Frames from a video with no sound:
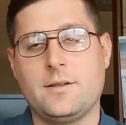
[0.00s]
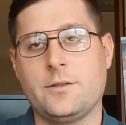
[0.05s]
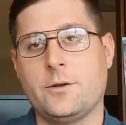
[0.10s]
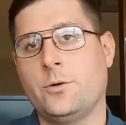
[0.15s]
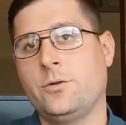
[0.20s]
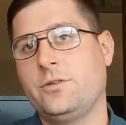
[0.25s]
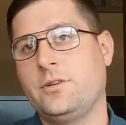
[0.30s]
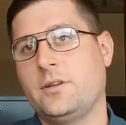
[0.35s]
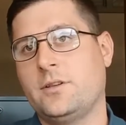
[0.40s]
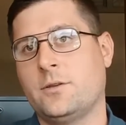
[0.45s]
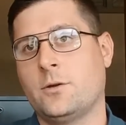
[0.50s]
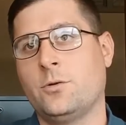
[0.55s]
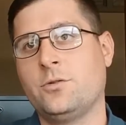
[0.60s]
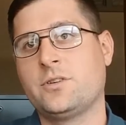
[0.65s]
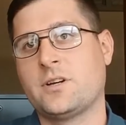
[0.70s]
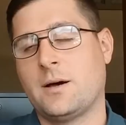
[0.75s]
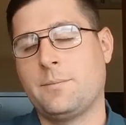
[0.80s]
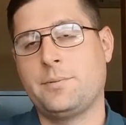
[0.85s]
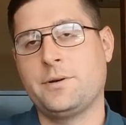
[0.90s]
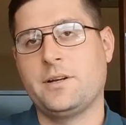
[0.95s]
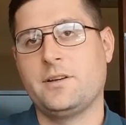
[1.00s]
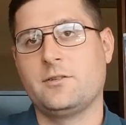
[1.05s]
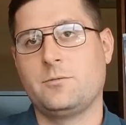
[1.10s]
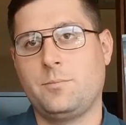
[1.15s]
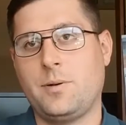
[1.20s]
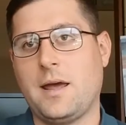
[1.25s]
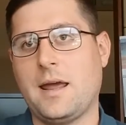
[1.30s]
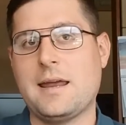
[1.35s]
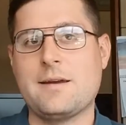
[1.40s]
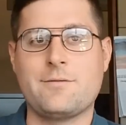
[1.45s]
Those companies
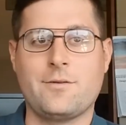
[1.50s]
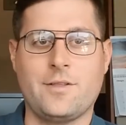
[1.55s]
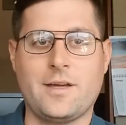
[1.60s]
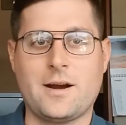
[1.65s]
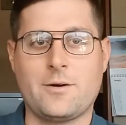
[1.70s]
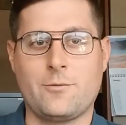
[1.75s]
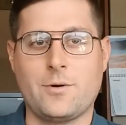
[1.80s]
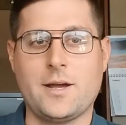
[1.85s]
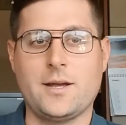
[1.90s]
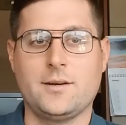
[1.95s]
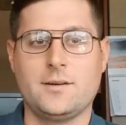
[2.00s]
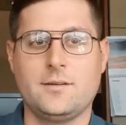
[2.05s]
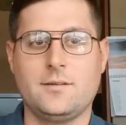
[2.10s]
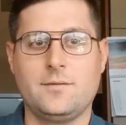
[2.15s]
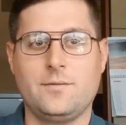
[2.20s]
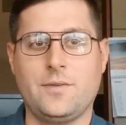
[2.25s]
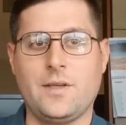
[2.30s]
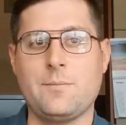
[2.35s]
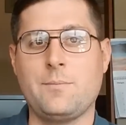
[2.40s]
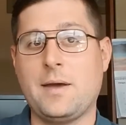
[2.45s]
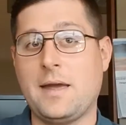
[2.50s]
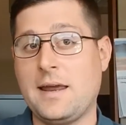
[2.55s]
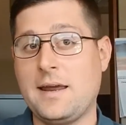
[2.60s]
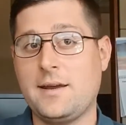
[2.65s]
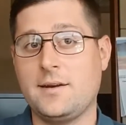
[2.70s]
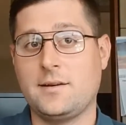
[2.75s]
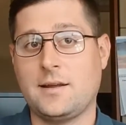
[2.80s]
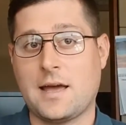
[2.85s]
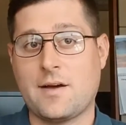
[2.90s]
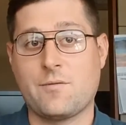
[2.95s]
pay for that right. They
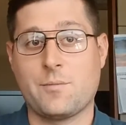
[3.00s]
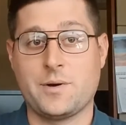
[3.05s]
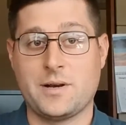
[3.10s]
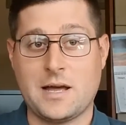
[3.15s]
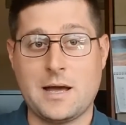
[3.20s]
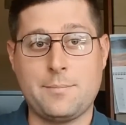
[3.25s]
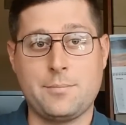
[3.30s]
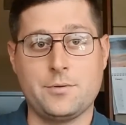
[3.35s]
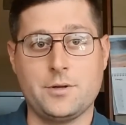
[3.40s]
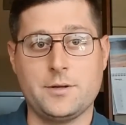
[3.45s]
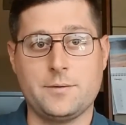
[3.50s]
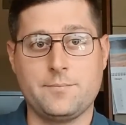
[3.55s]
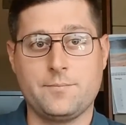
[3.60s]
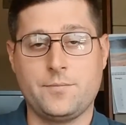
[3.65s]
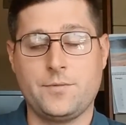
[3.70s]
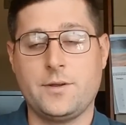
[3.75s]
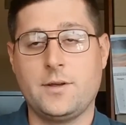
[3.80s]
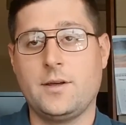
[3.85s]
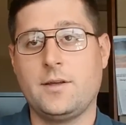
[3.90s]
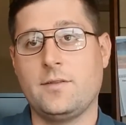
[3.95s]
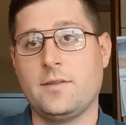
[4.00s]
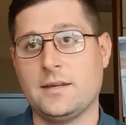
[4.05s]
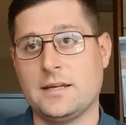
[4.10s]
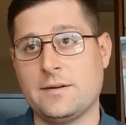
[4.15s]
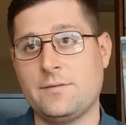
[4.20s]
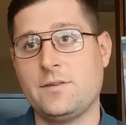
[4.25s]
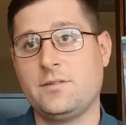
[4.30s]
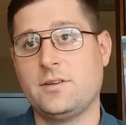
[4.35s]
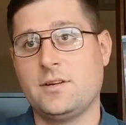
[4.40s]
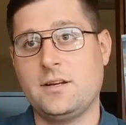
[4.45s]
pay to have a monopoly. They
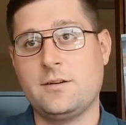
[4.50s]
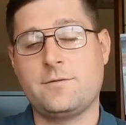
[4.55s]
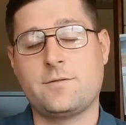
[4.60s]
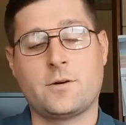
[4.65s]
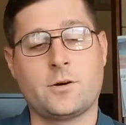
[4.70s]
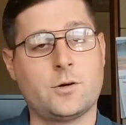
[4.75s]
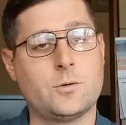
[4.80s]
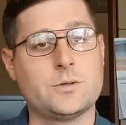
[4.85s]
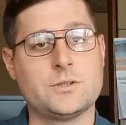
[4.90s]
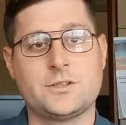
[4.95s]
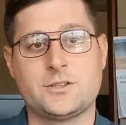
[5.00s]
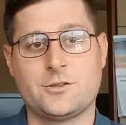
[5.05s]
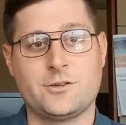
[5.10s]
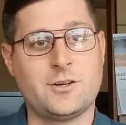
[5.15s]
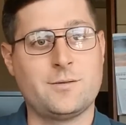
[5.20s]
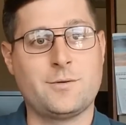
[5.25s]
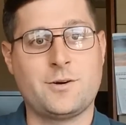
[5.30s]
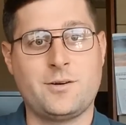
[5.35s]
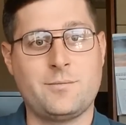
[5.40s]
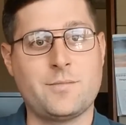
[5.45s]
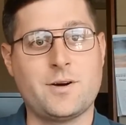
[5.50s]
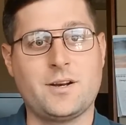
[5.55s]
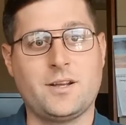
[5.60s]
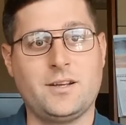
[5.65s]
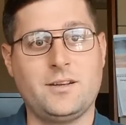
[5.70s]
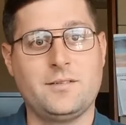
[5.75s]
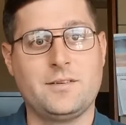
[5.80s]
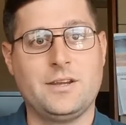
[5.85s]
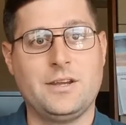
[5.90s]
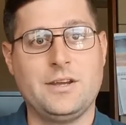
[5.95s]
give the city of Fargo a certain amount of
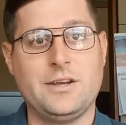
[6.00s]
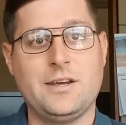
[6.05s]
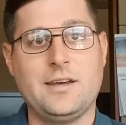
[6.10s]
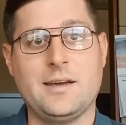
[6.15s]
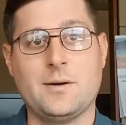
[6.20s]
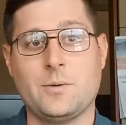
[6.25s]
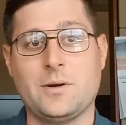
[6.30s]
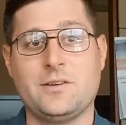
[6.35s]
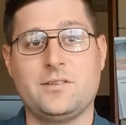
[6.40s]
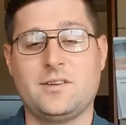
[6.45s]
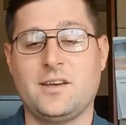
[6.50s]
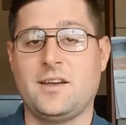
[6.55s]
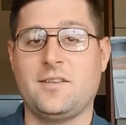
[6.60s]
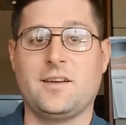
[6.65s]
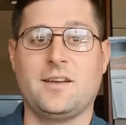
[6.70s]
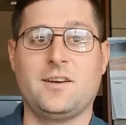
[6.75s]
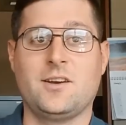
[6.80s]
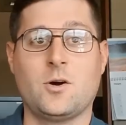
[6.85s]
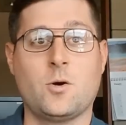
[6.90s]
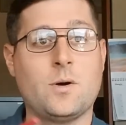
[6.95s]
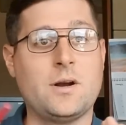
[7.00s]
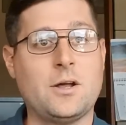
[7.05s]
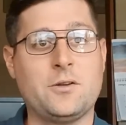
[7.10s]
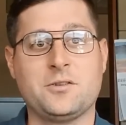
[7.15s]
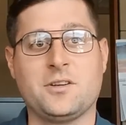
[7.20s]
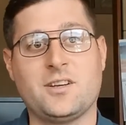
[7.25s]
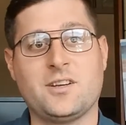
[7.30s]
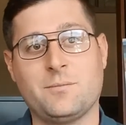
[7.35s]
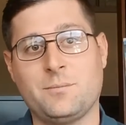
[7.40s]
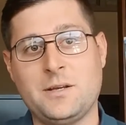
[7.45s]
money, and we say that no one
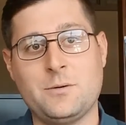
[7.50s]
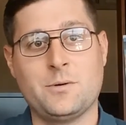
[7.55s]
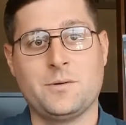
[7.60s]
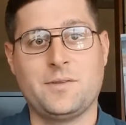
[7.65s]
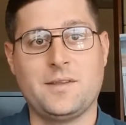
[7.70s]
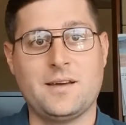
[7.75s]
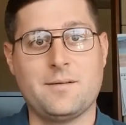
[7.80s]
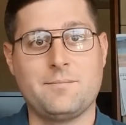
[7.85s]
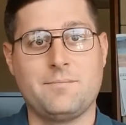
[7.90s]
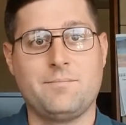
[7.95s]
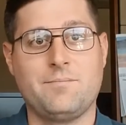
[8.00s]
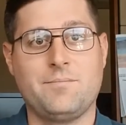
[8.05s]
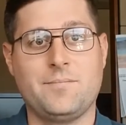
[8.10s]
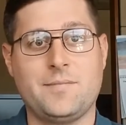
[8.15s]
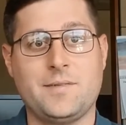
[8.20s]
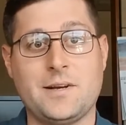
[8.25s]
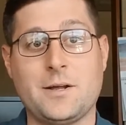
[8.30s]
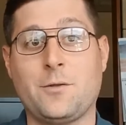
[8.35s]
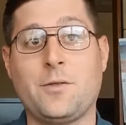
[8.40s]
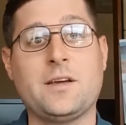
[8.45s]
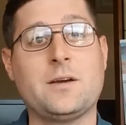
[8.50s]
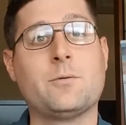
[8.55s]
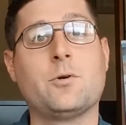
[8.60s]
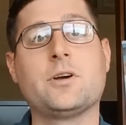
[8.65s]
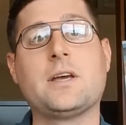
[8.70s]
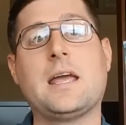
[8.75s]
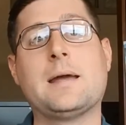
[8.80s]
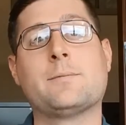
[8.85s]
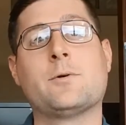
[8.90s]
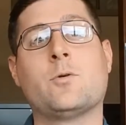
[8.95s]
else can compete with them. Now think
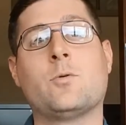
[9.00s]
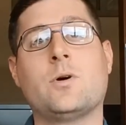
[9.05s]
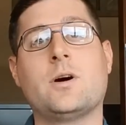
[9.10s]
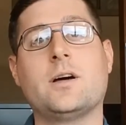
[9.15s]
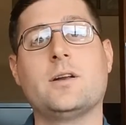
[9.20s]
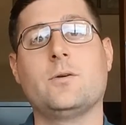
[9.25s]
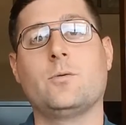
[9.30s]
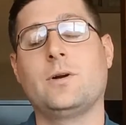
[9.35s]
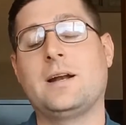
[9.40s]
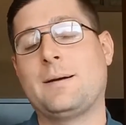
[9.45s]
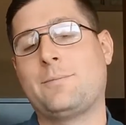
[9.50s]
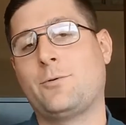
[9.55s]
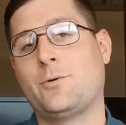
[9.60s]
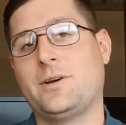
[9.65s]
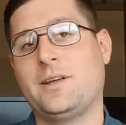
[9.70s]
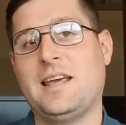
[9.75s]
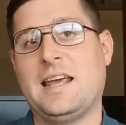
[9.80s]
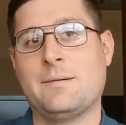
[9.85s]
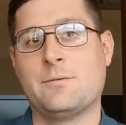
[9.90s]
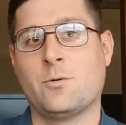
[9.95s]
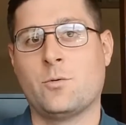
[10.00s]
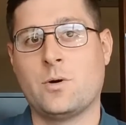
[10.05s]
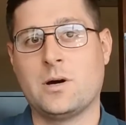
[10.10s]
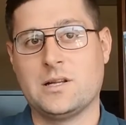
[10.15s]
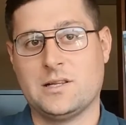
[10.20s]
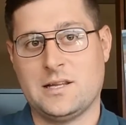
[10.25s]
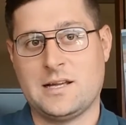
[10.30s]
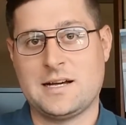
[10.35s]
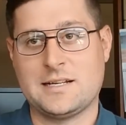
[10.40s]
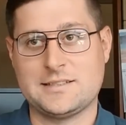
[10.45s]
about Cable One. What happened when Cable
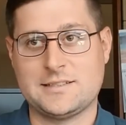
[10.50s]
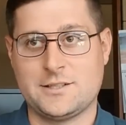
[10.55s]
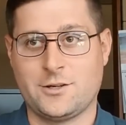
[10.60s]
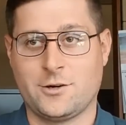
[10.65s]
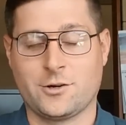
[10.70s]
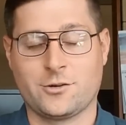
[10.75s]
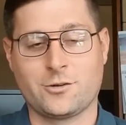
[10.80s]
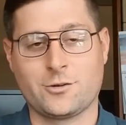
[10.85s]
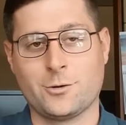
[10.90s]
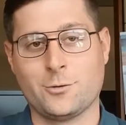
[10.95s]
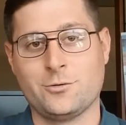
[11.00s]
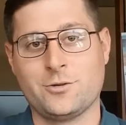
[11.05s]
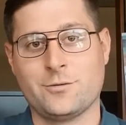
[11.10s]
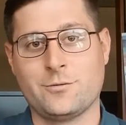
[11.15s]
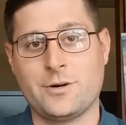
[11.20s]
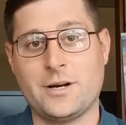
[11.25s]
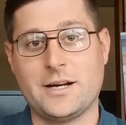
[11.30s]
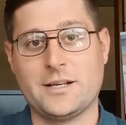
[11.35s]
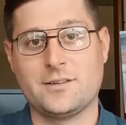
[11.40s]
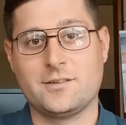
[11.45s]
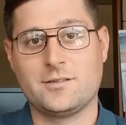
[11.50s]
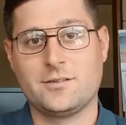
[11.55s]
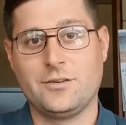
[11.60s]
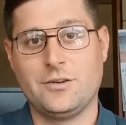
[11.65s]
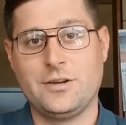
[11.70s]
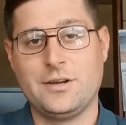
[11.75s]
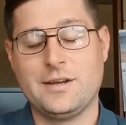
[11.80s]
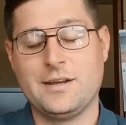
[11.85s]
One lost their exclusive rights?